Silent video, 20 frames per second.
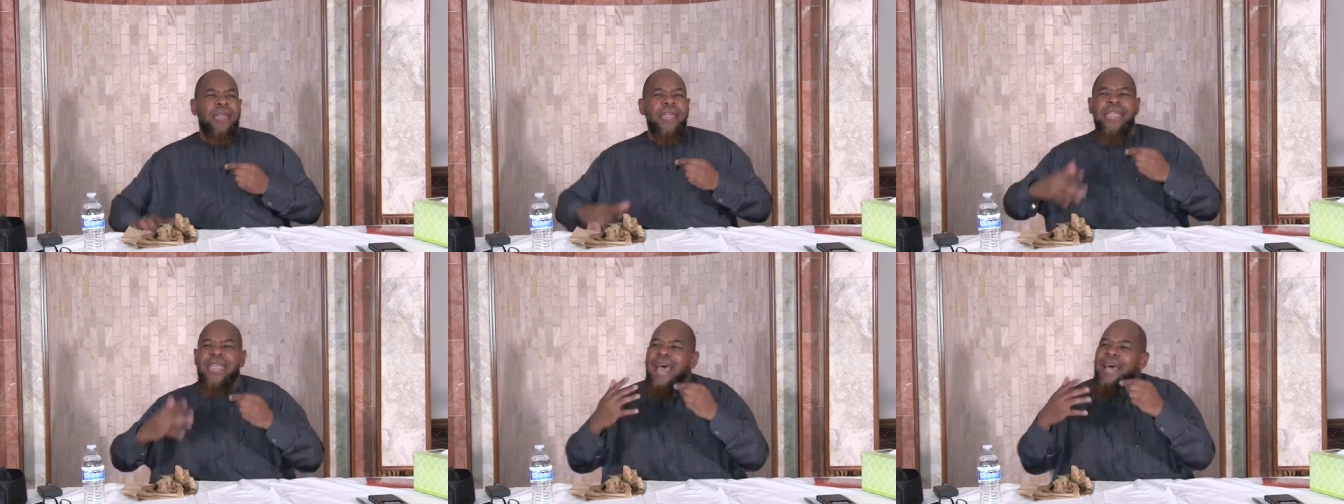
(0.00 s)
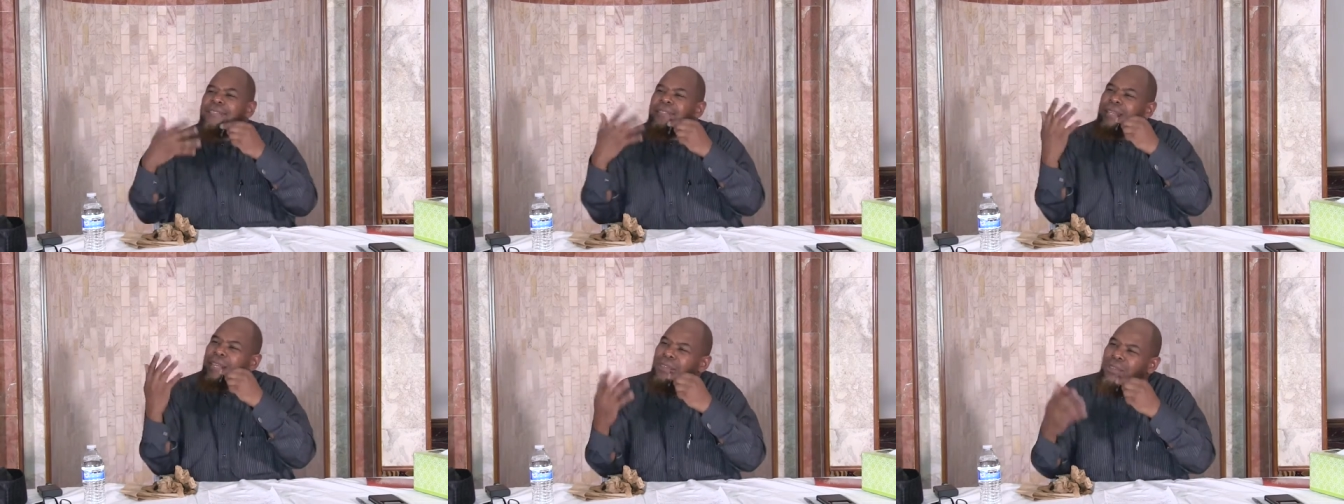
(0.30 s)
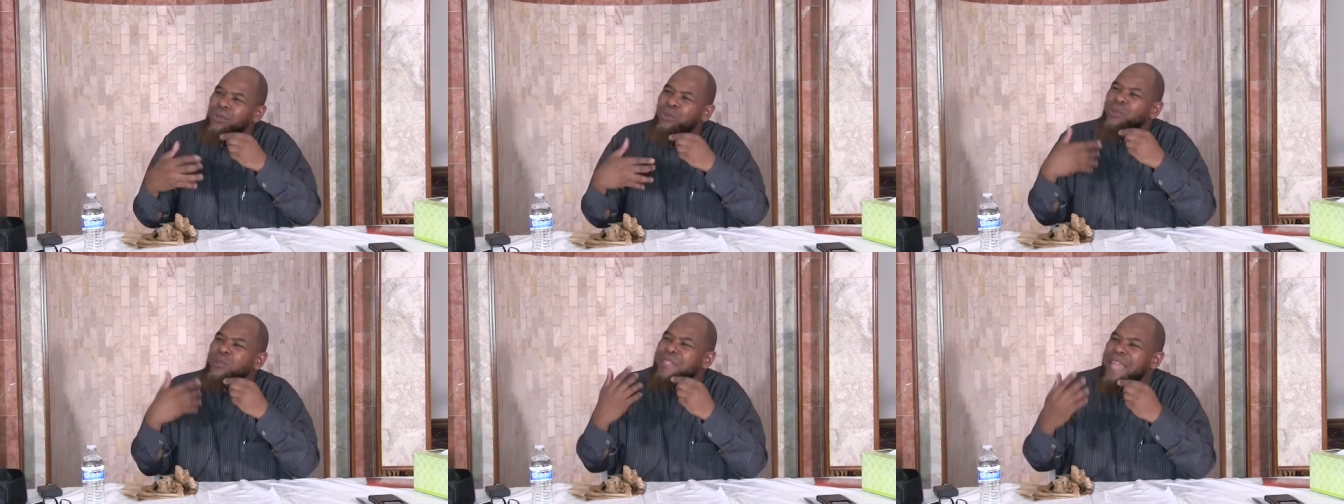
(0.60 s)
he has to
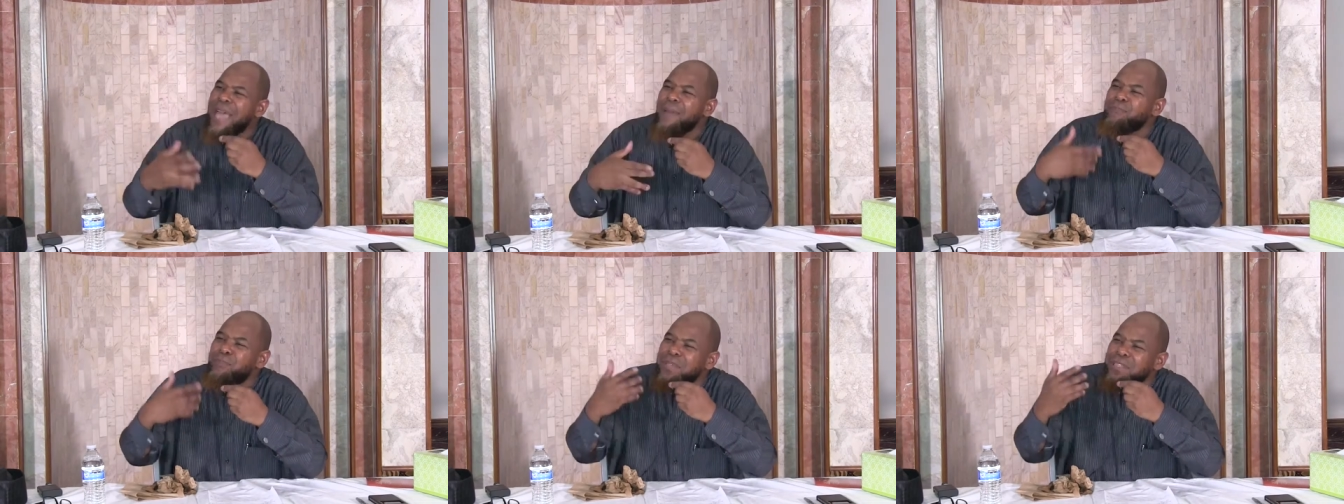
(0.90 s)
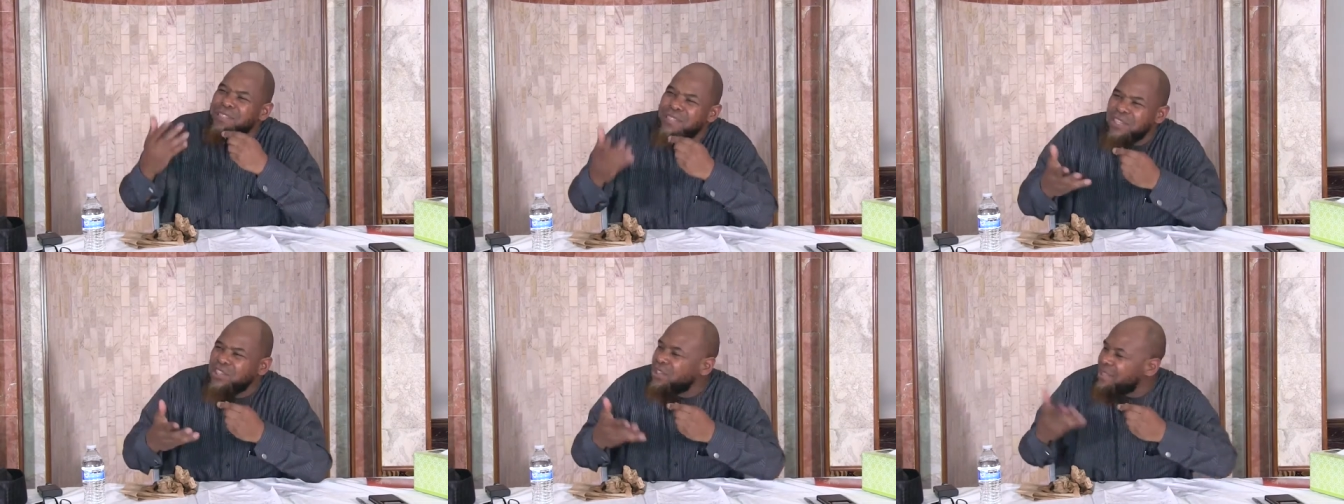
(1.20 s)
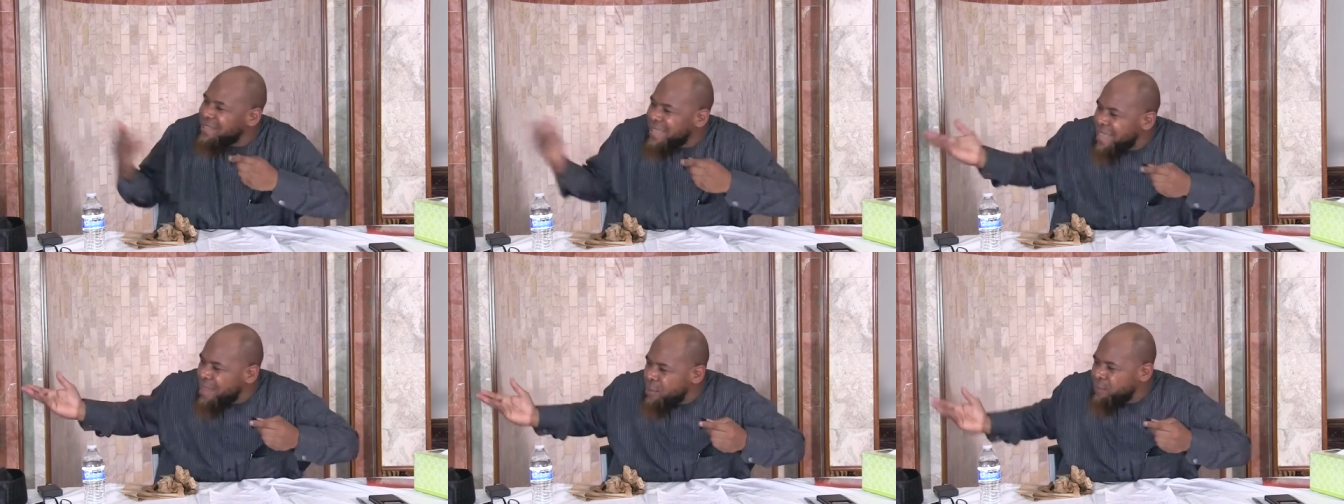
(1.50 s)
use that
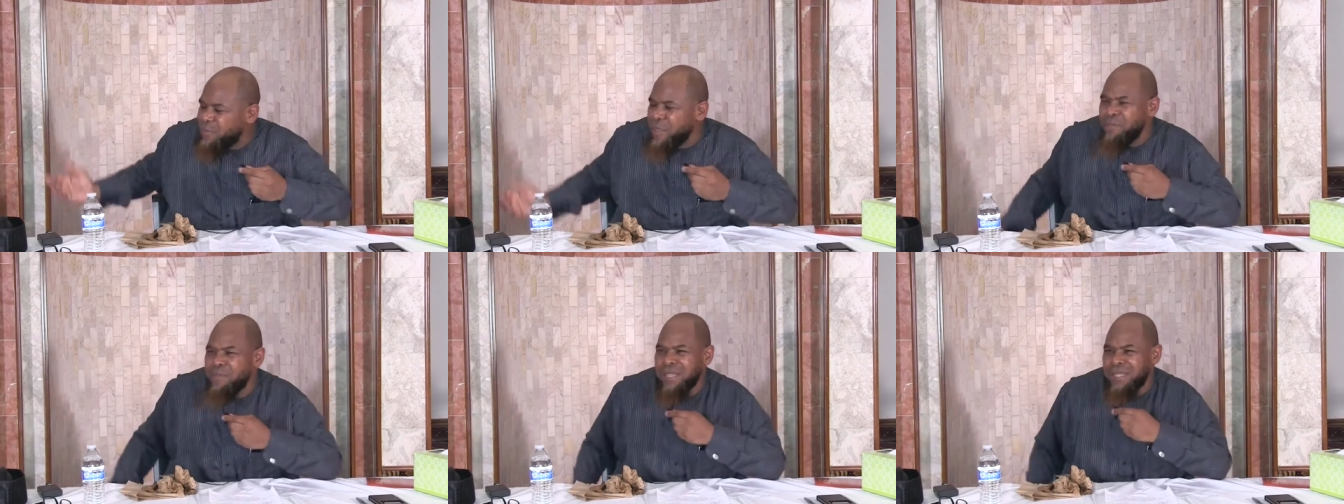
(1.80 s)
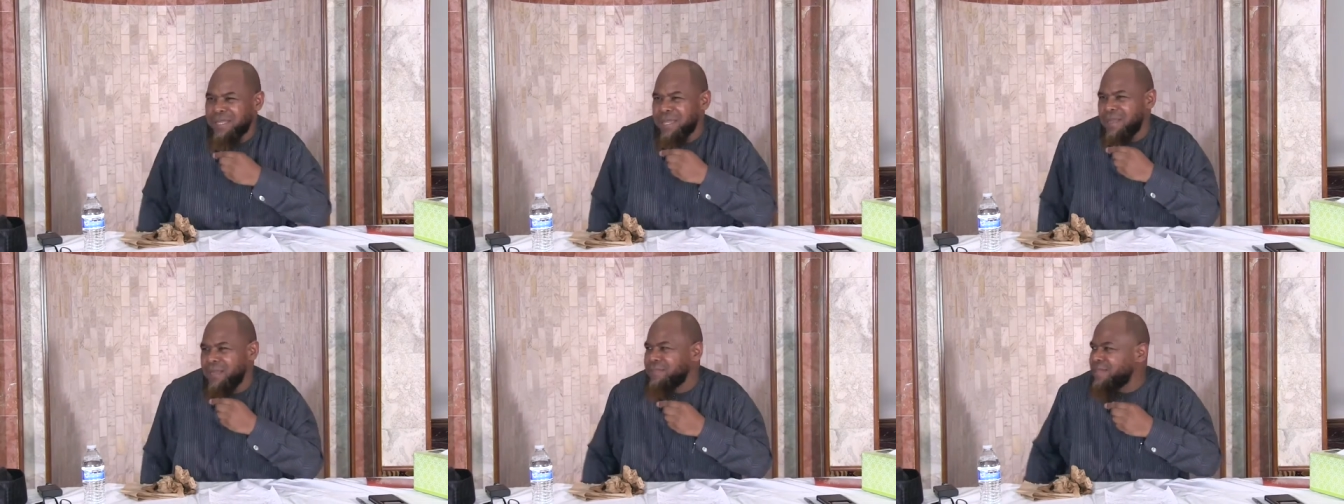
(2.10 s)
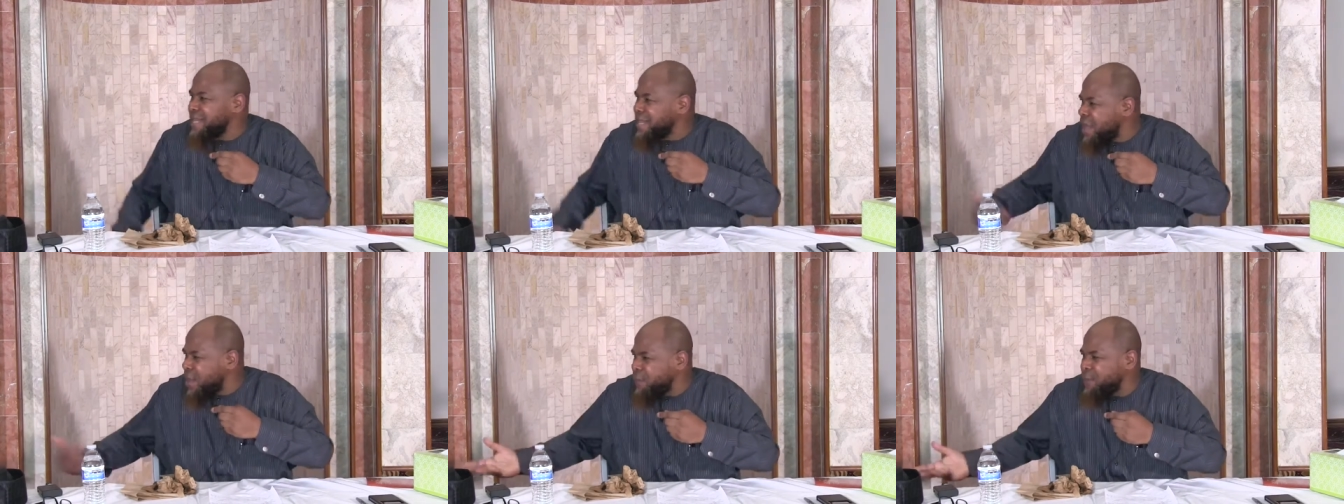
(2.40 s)
position to help the
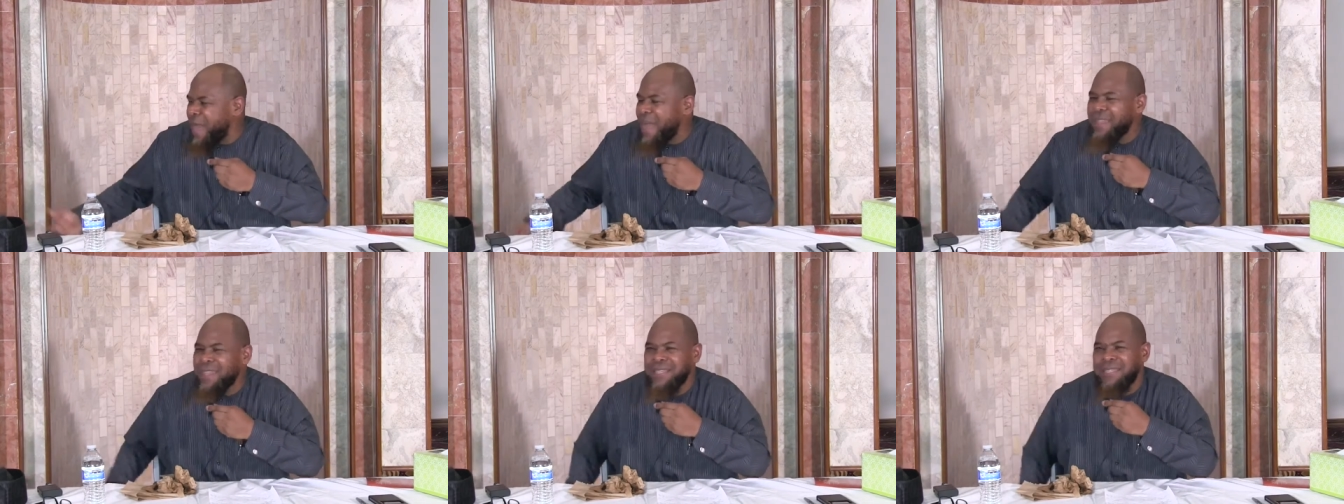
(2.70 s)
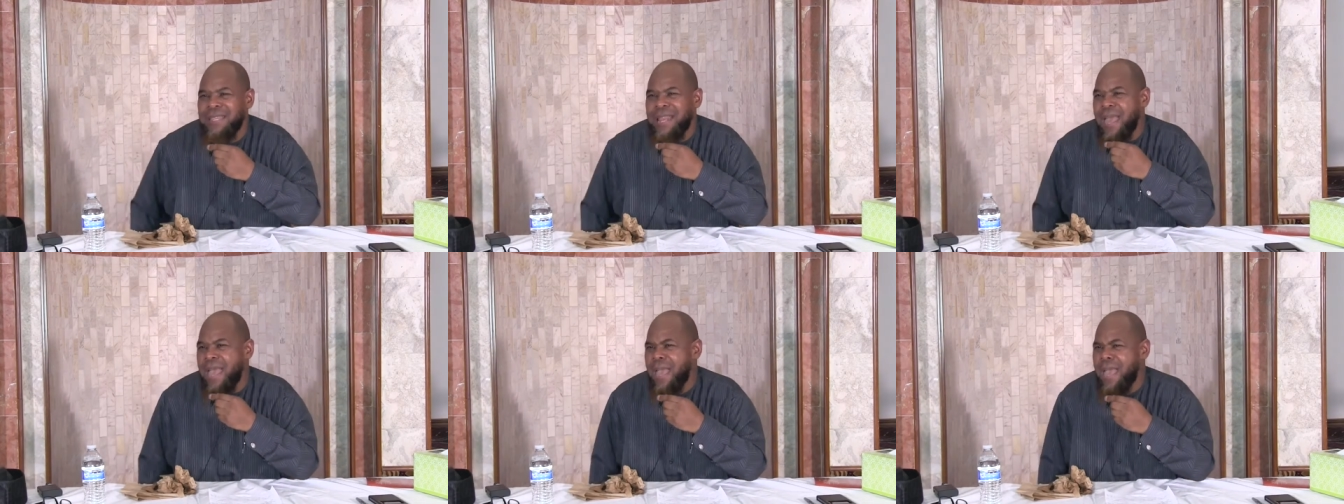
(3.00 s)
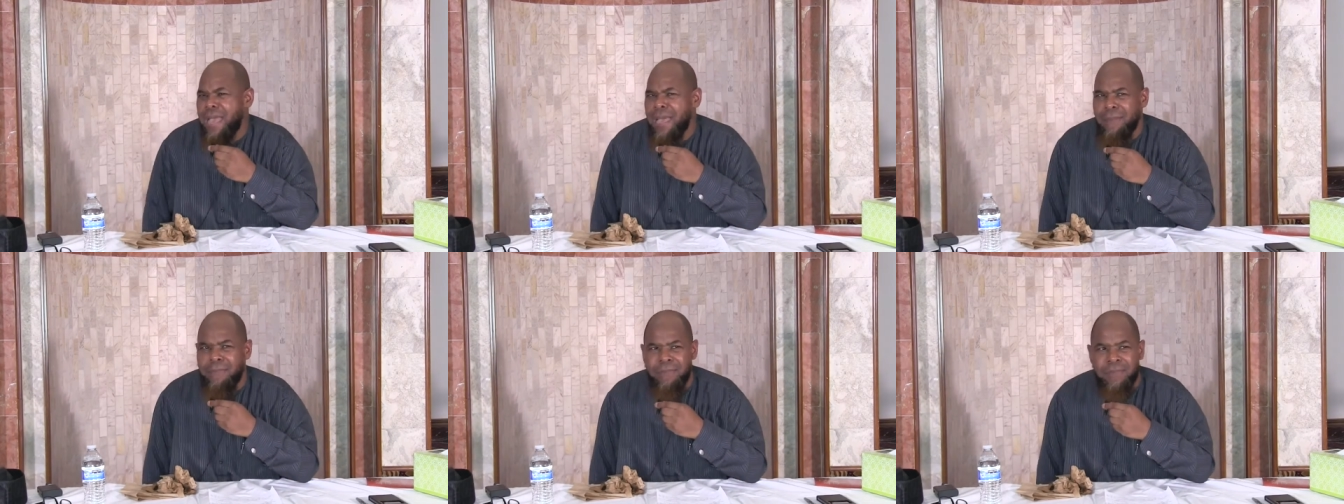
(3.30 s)
Muslims and help
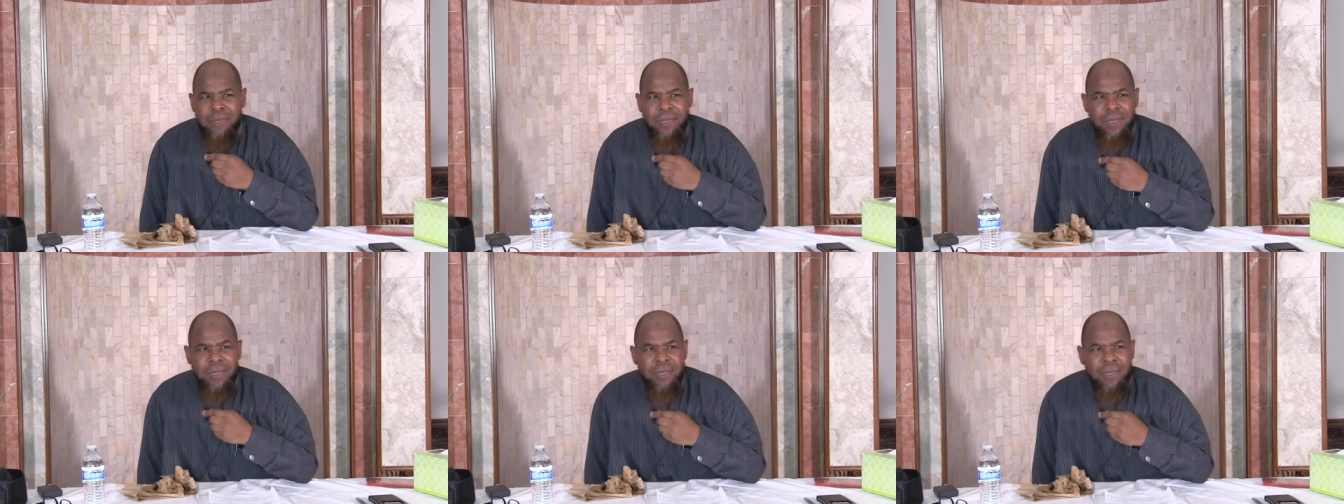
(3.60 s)
Palestine.